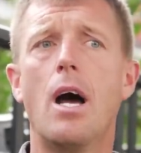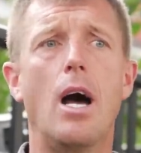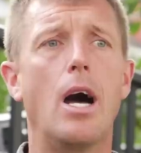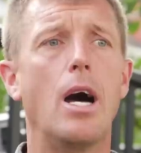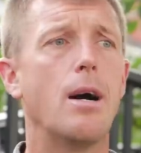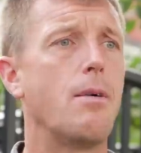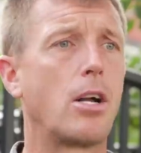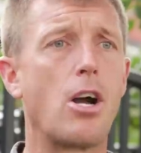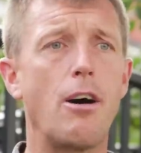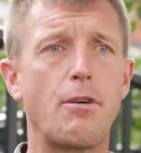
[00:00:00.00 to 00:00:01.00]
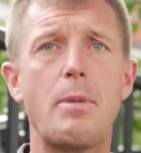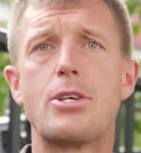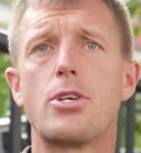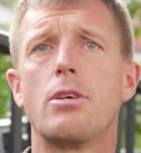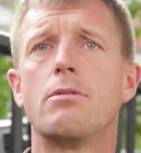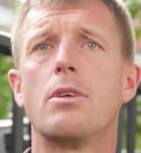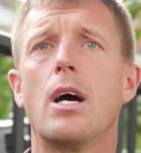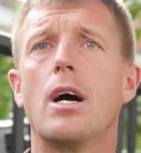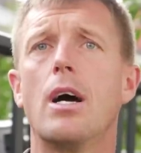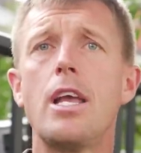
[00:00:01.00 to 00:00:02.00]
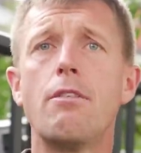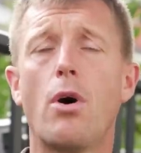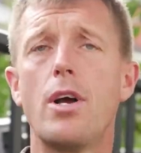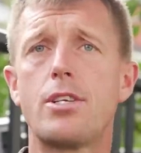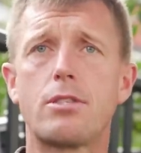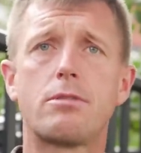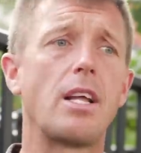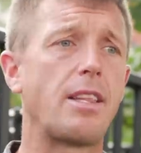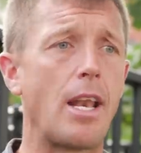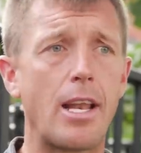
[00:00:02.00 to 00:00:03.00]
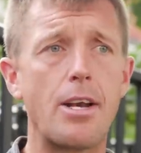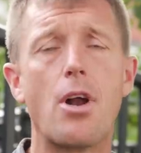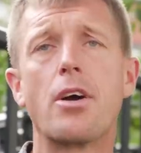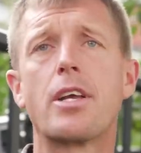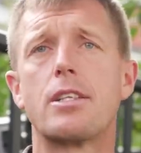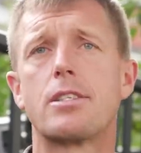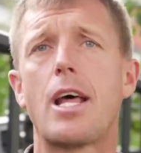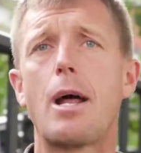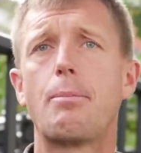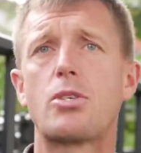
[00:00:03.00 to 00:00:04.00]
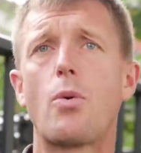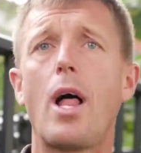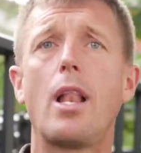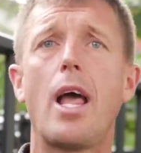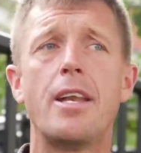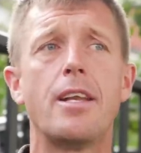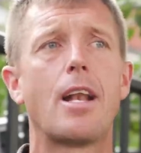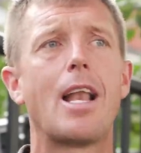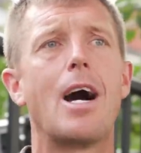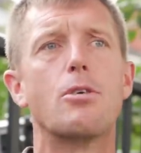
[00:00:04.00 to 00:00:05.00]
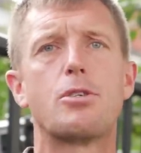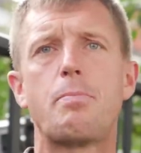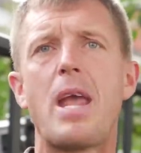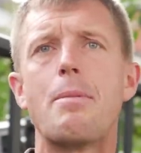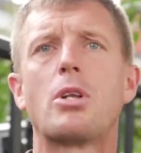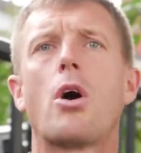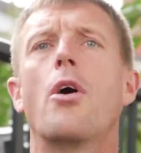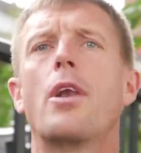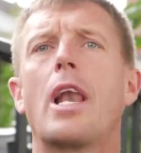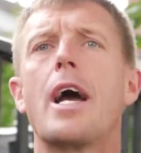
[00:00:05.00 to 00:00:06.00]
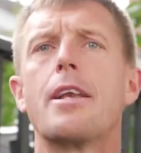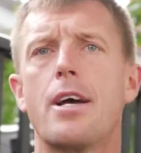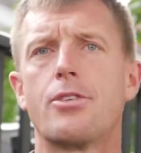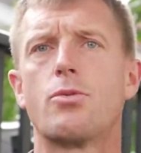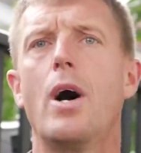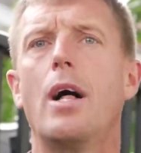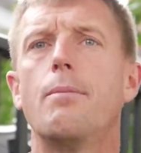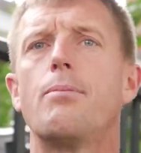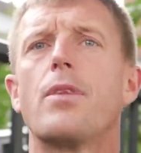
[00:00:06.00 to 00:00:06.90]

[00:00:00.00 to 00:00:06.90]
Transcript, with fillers: Uh, a confirmation uh, invoice that then later on gets set up as well, and it allows payment online as well.